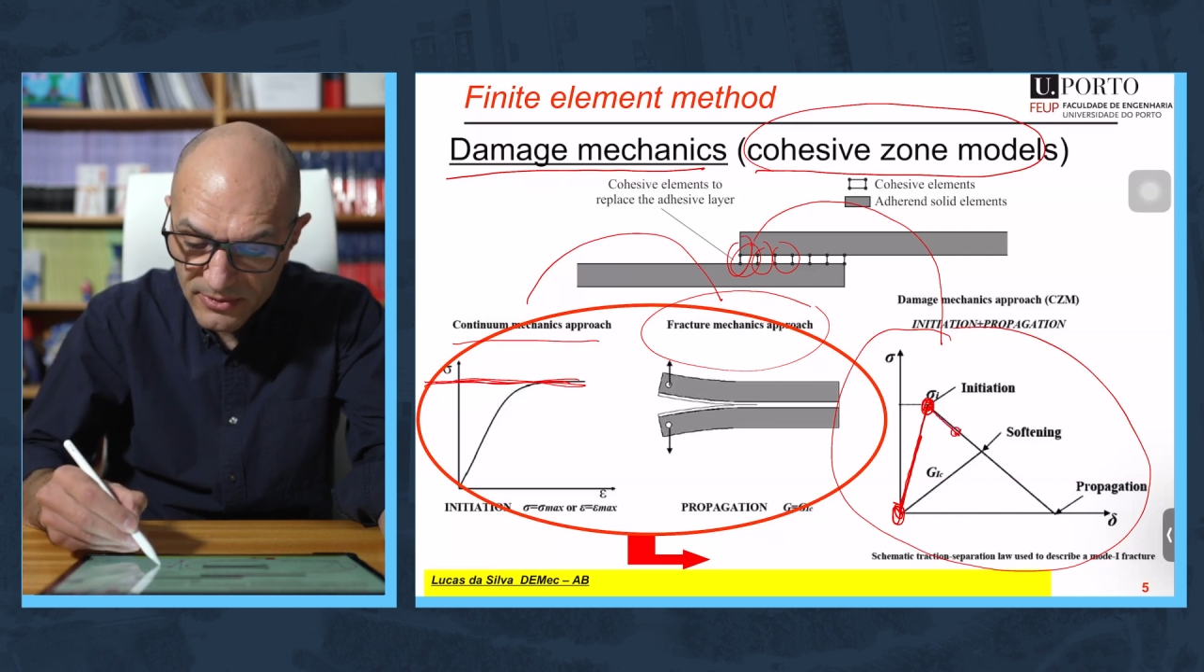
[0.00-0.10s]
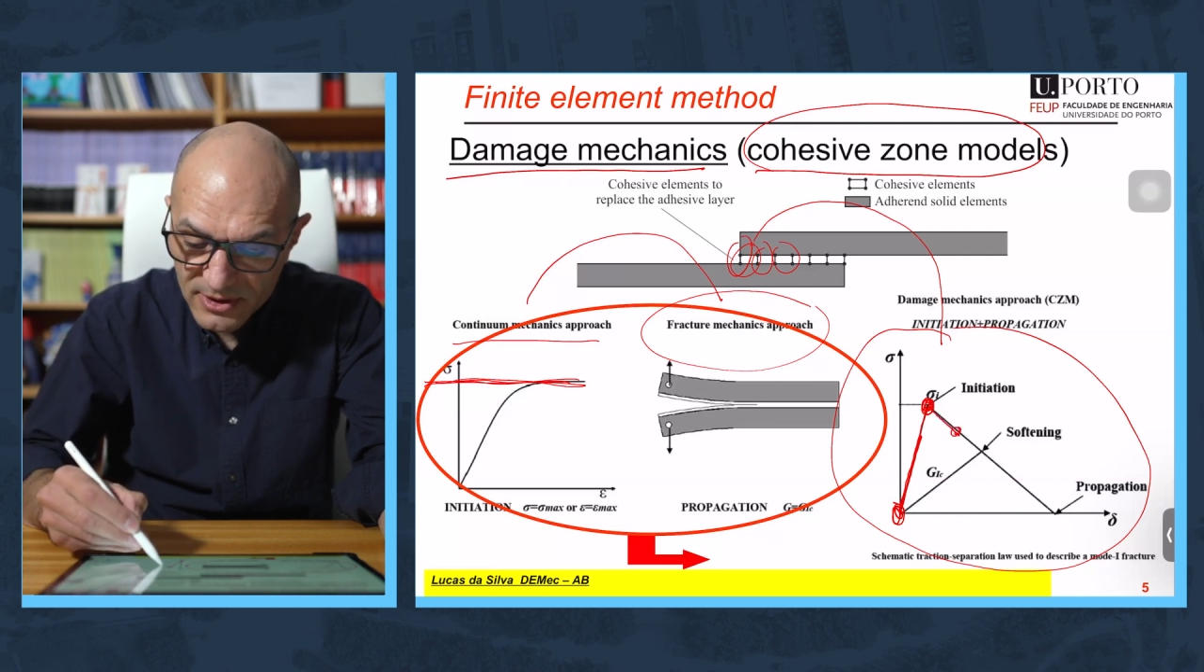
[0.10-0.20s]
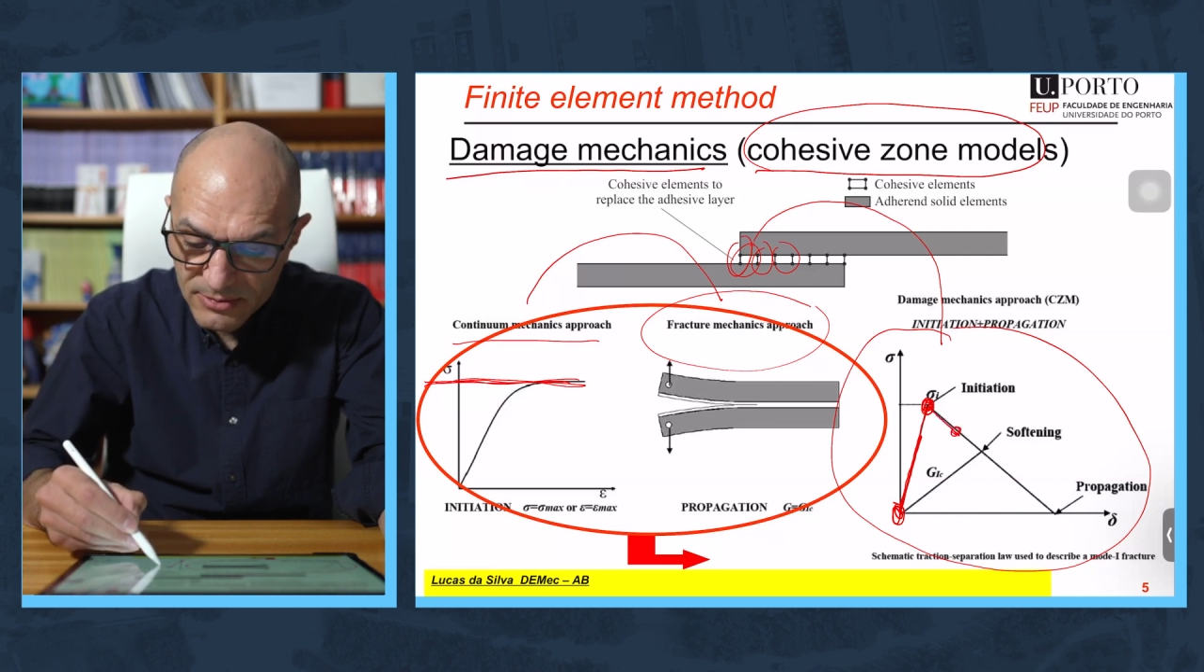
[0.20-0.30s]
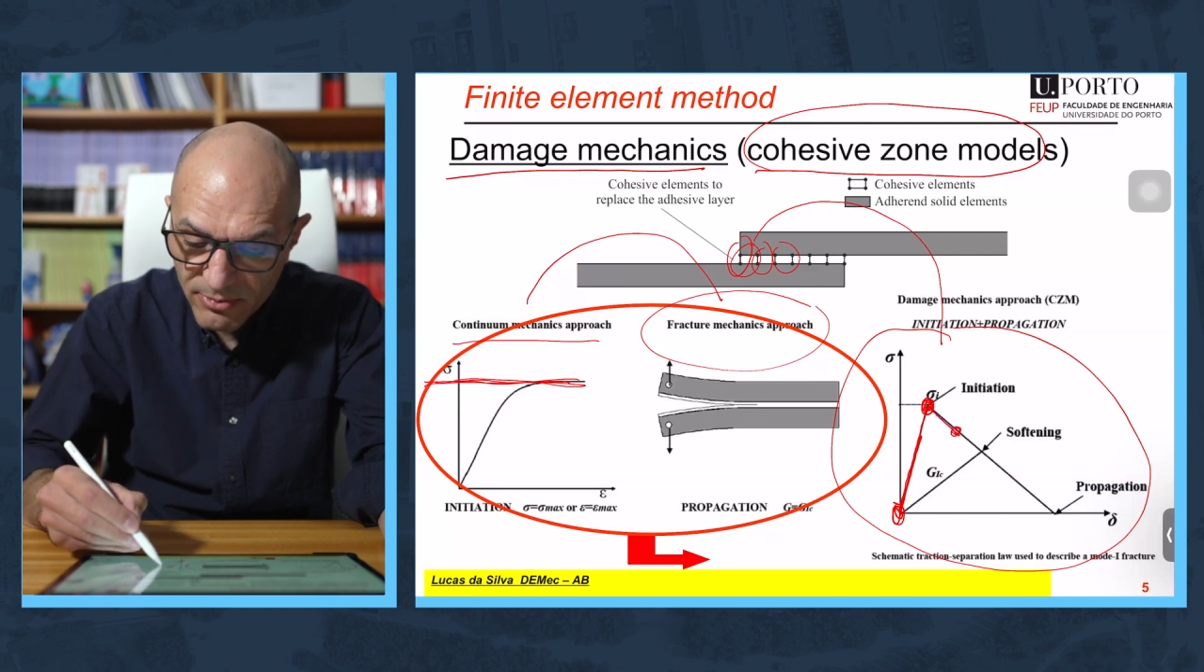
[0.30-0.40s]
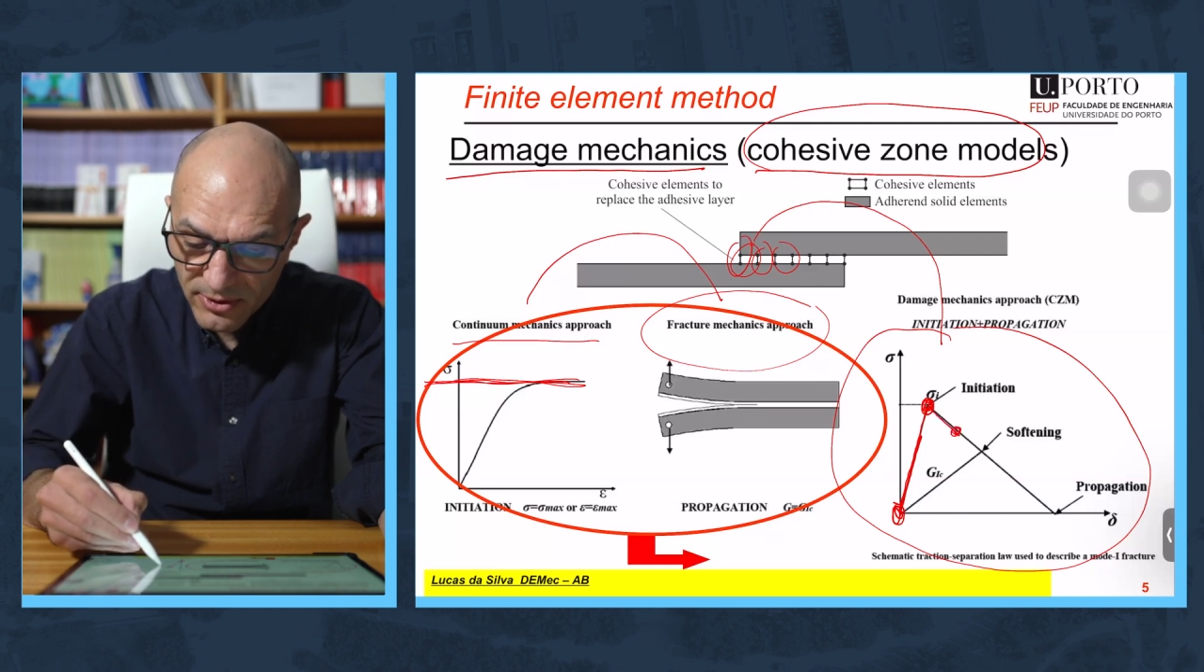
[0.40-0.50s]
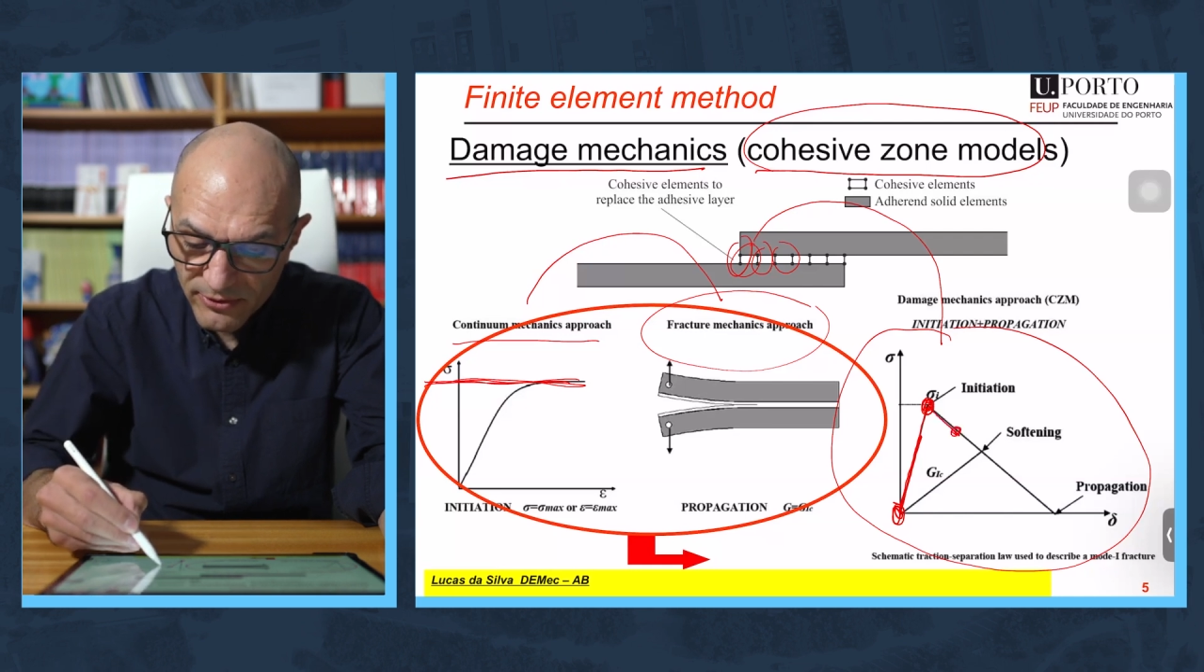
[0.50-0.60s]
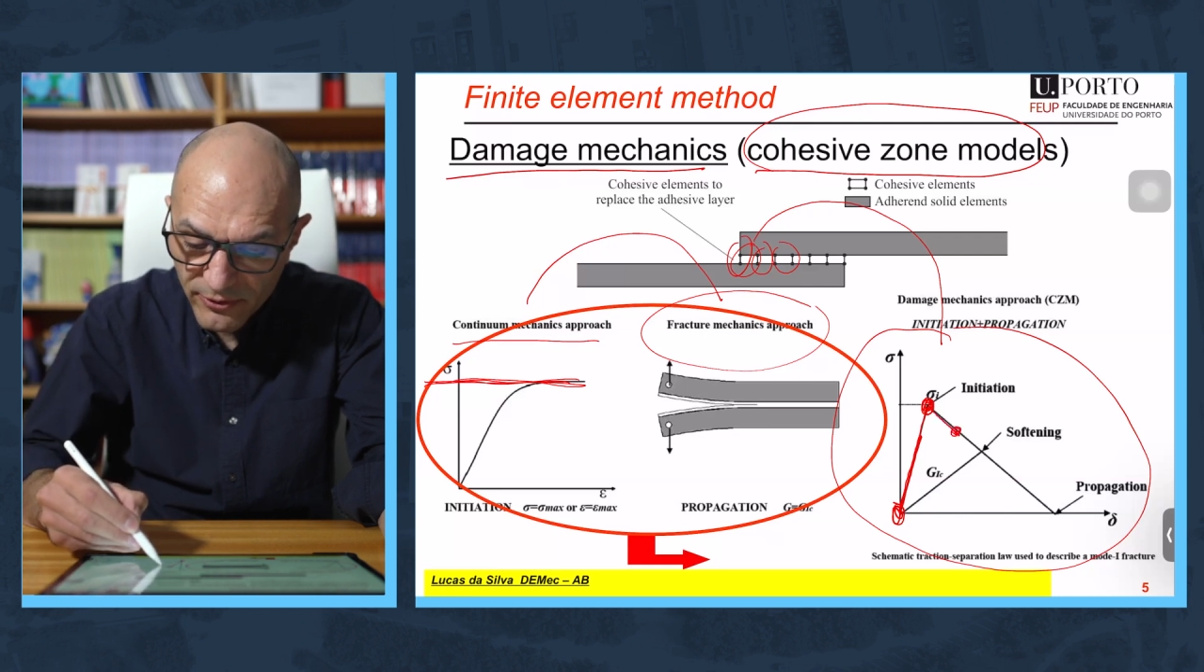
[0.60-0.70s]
this point,